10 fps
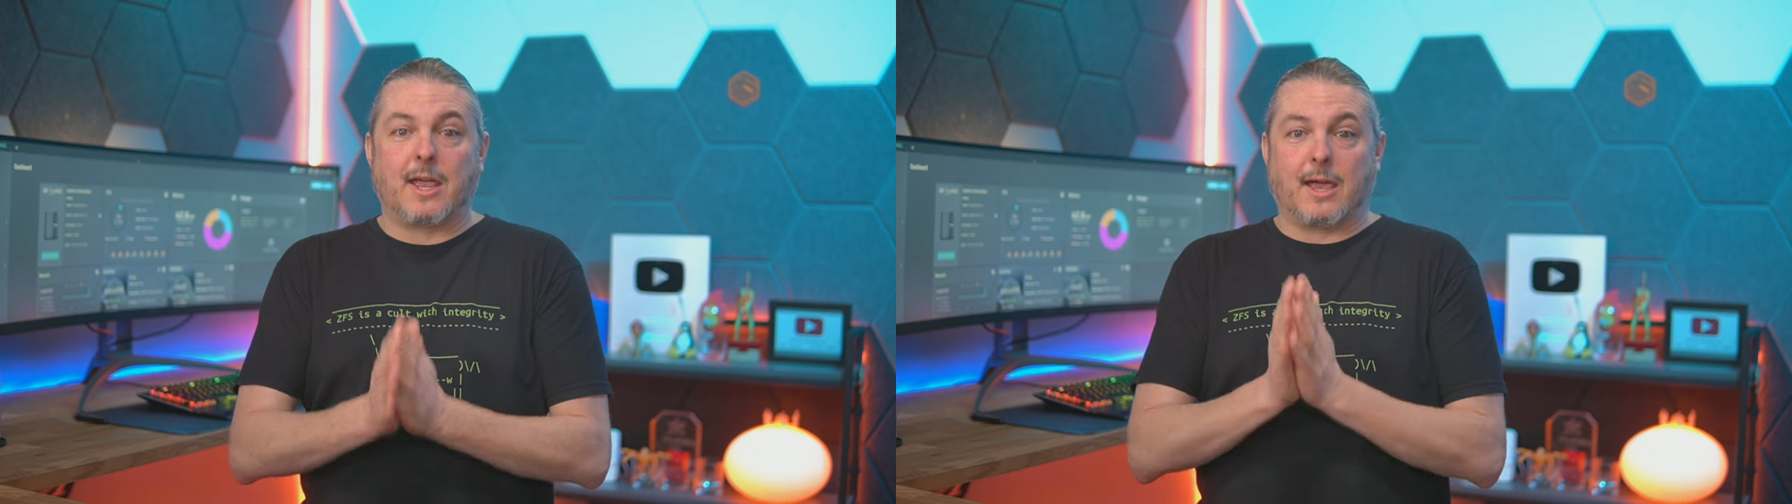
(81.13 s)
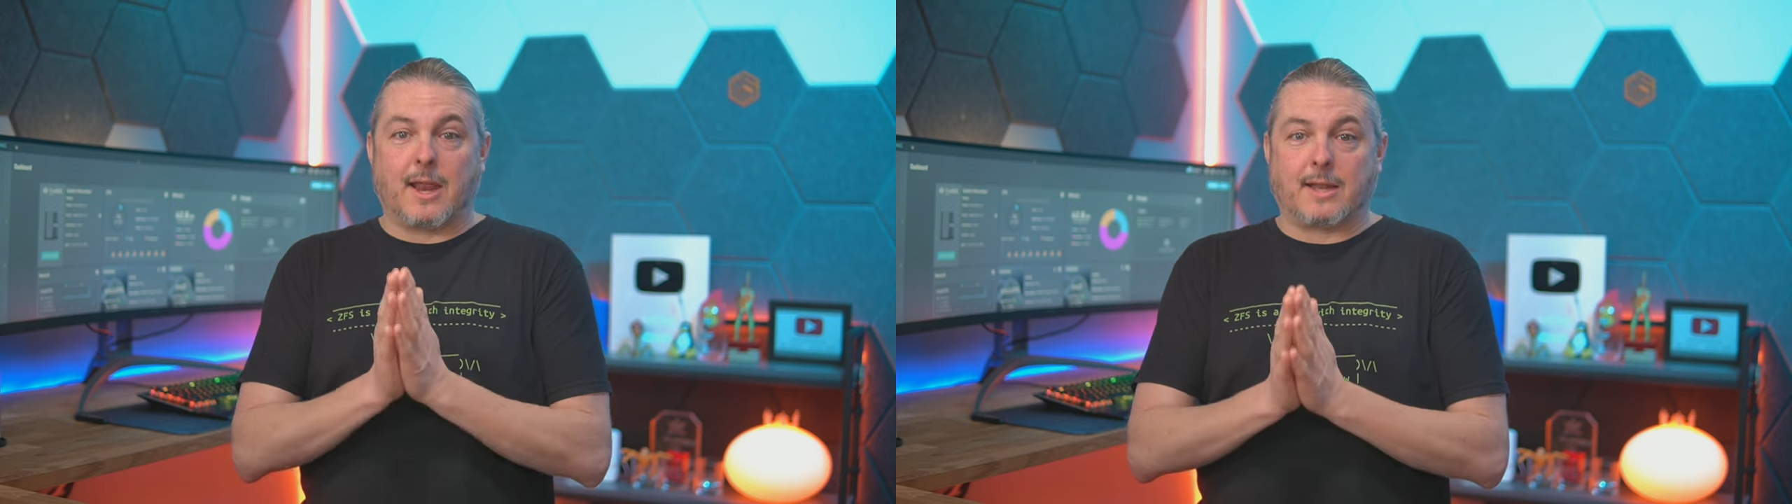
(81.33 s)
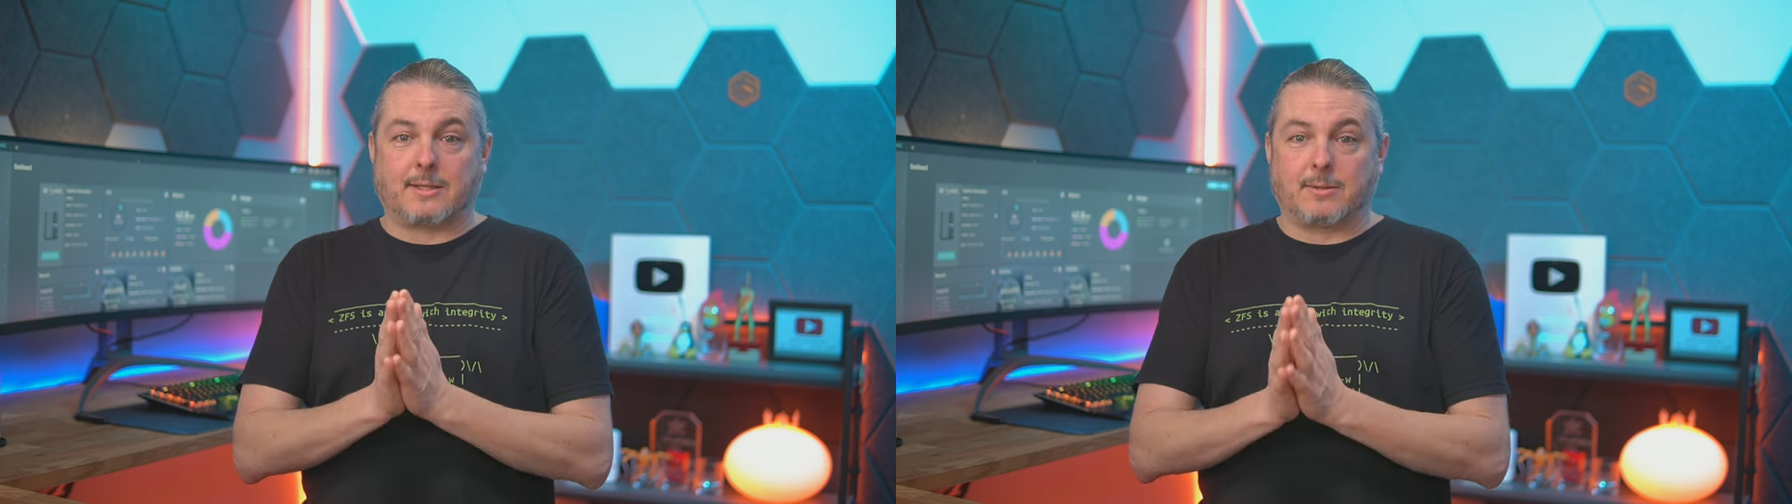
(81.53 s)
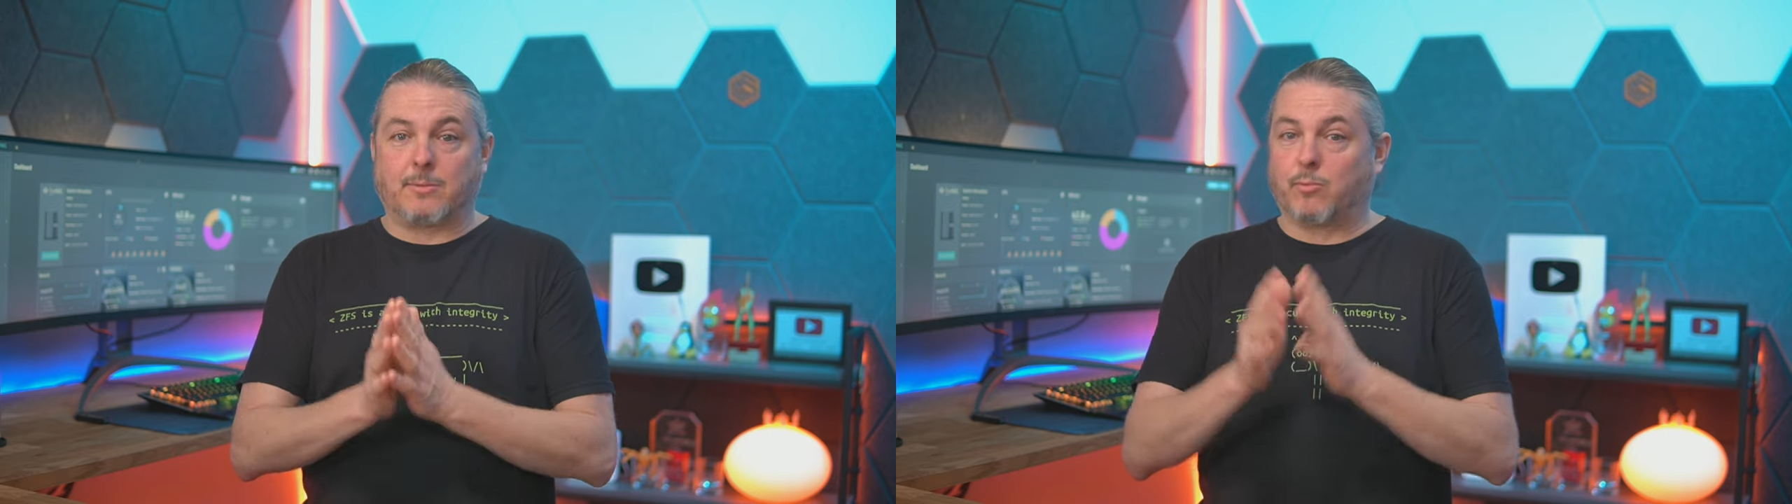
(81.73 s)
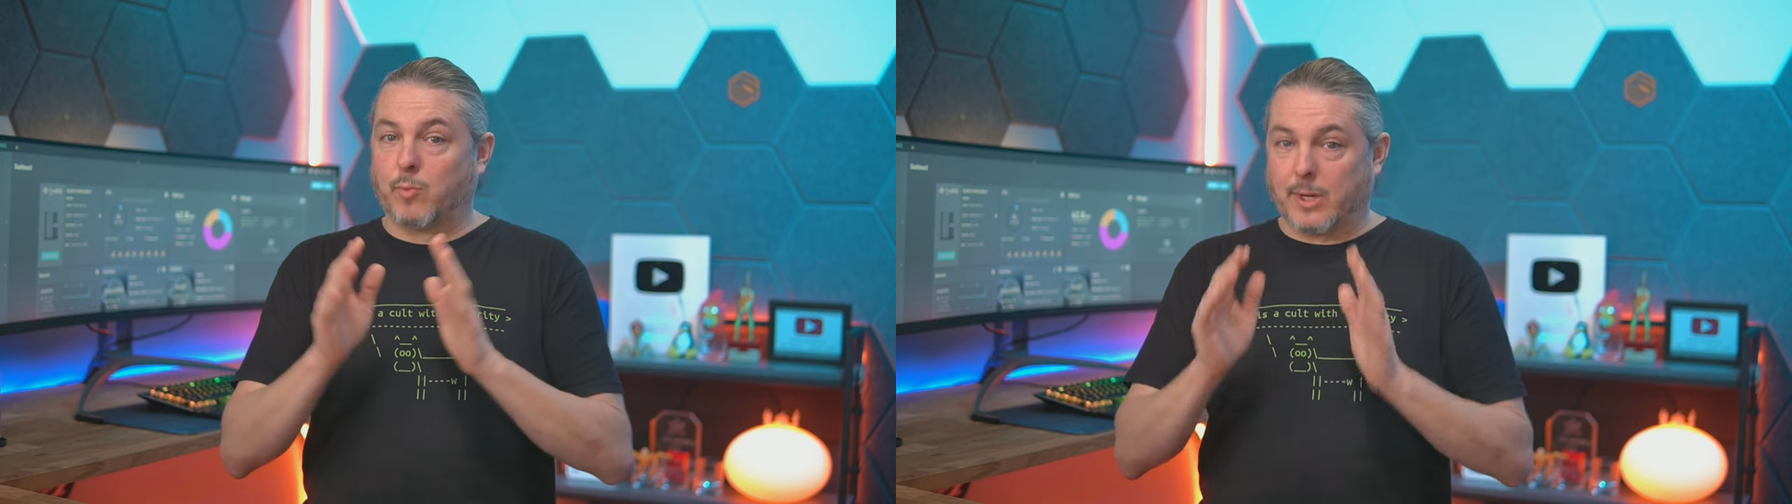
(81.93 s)
And that's
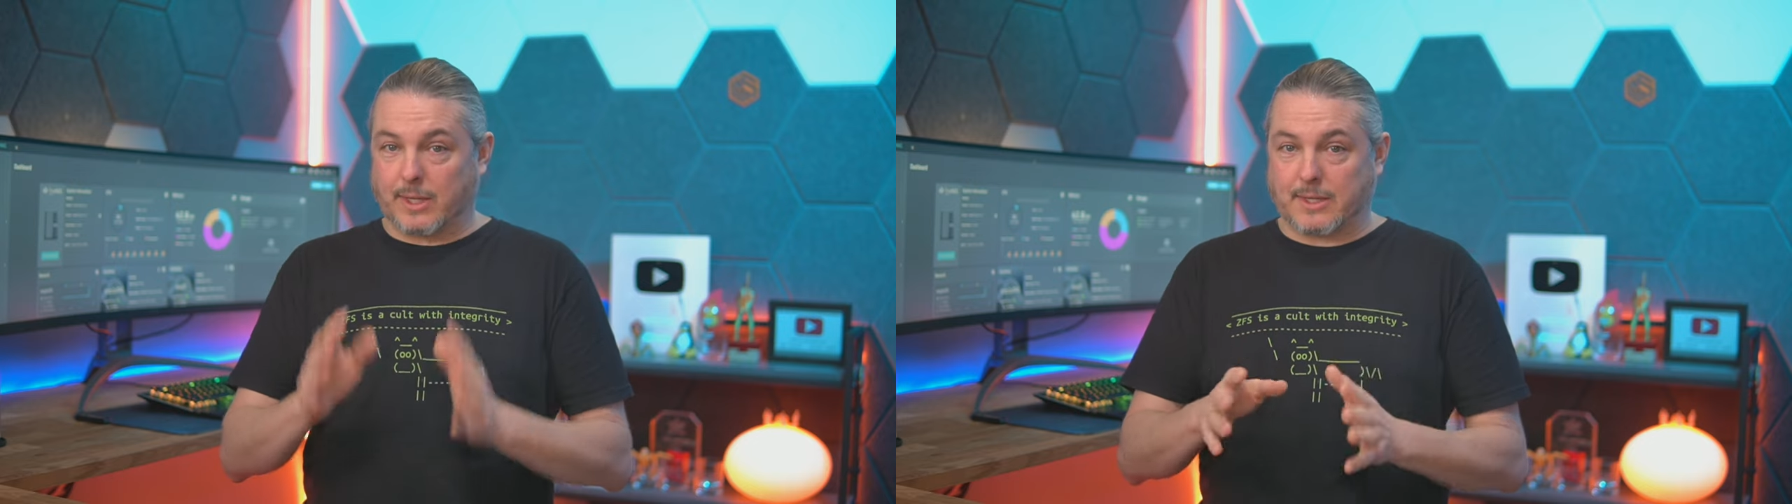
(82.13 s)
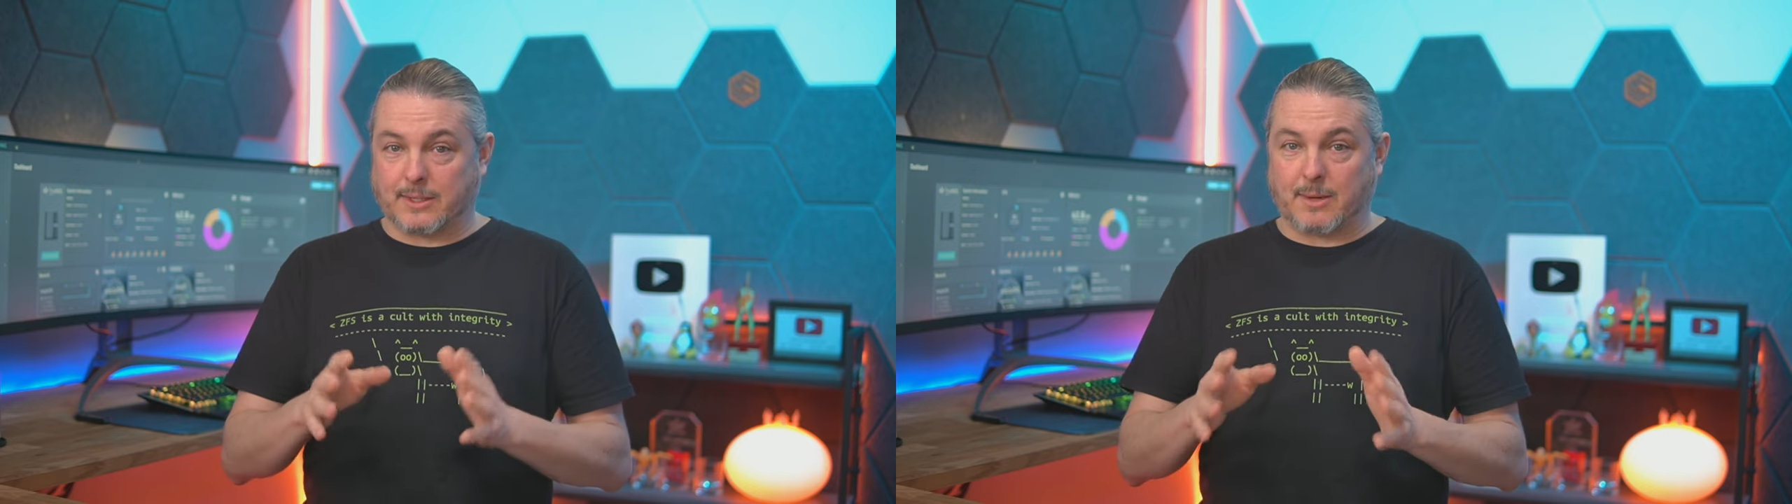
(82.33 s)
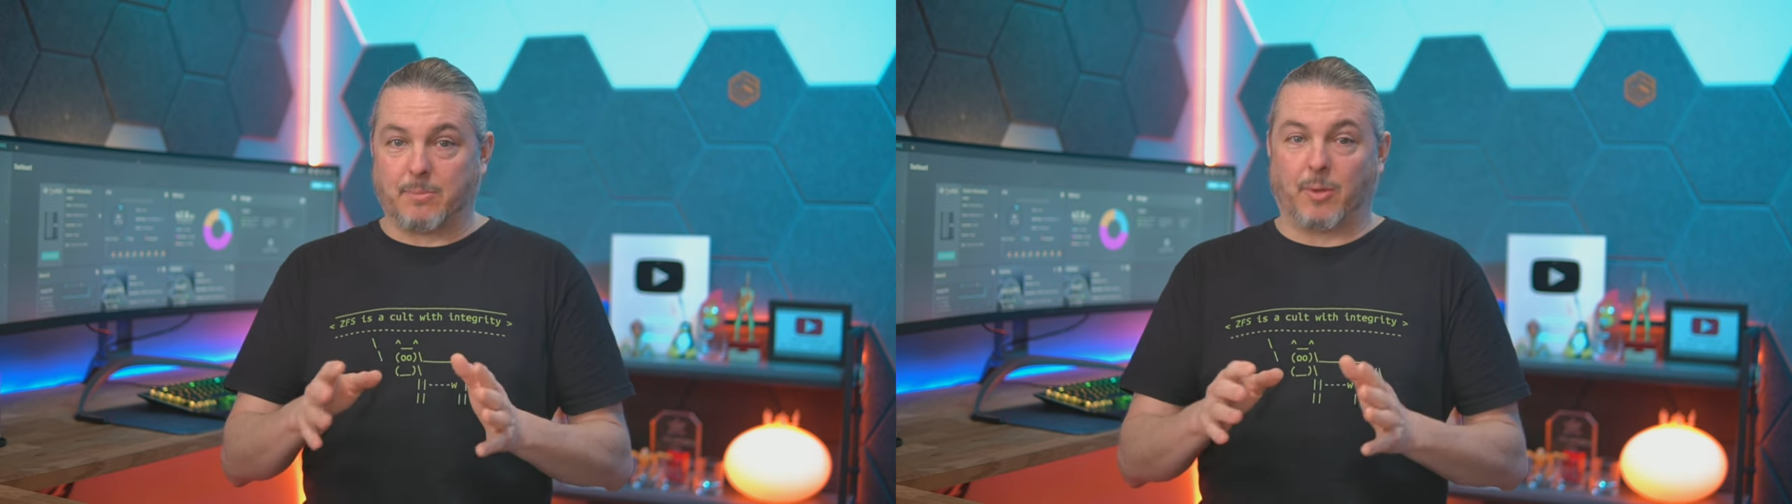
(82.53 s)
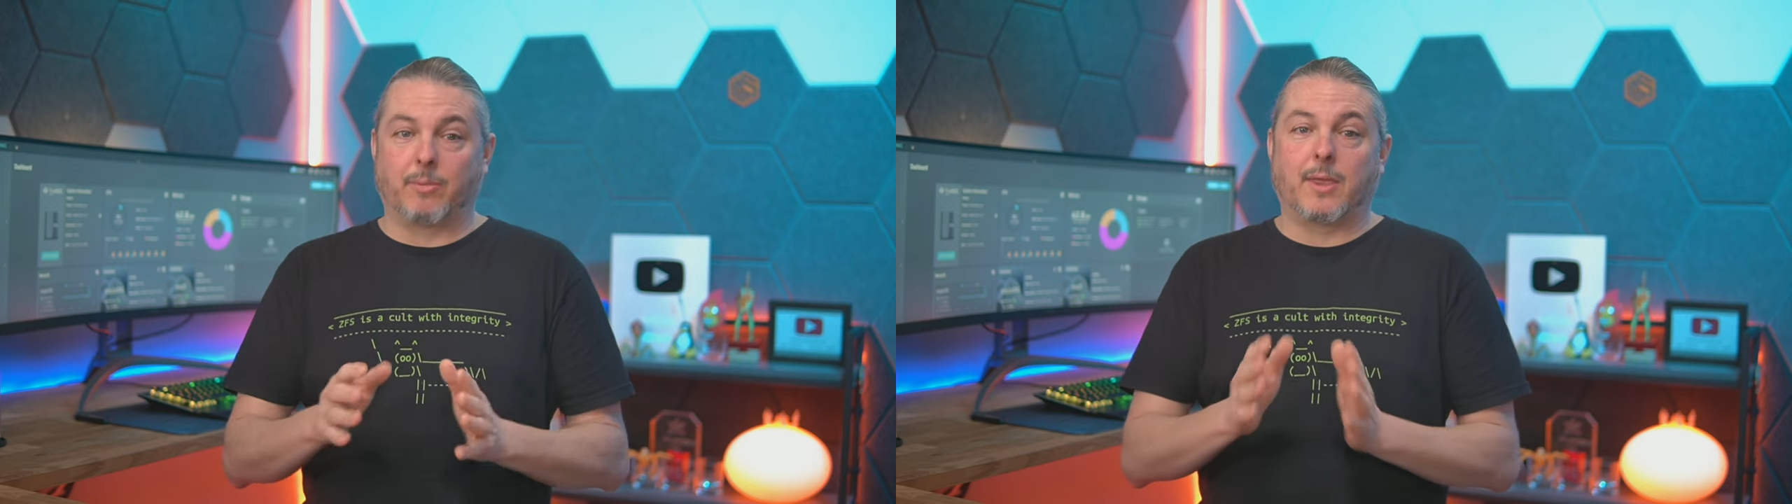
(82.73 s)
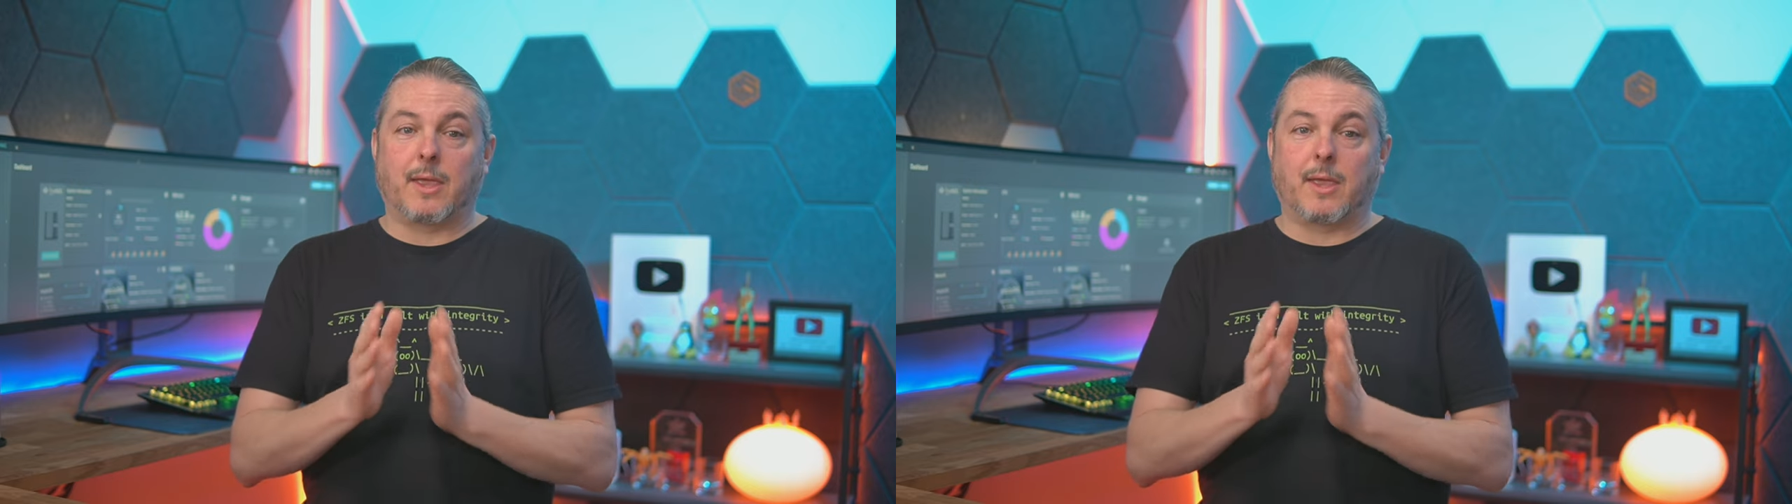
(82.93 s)
really simple.